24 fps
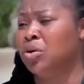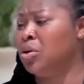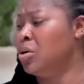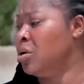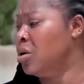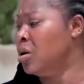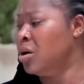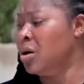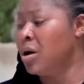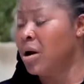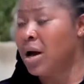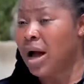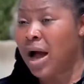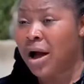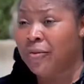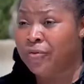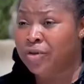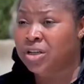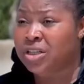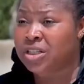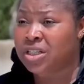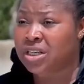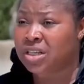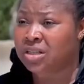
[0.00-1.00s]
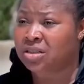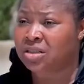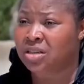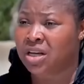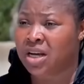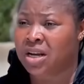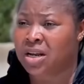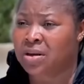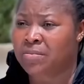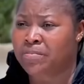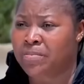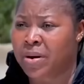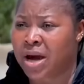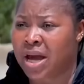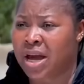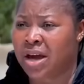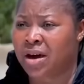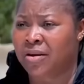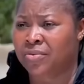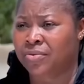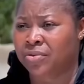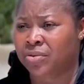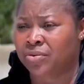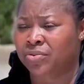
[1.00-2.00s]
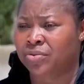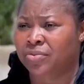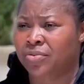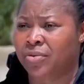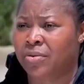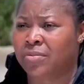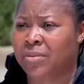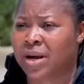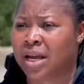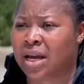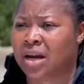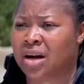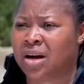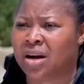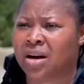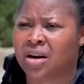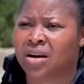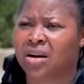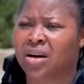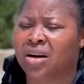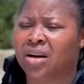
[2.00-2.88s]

So, have you seen any buyer for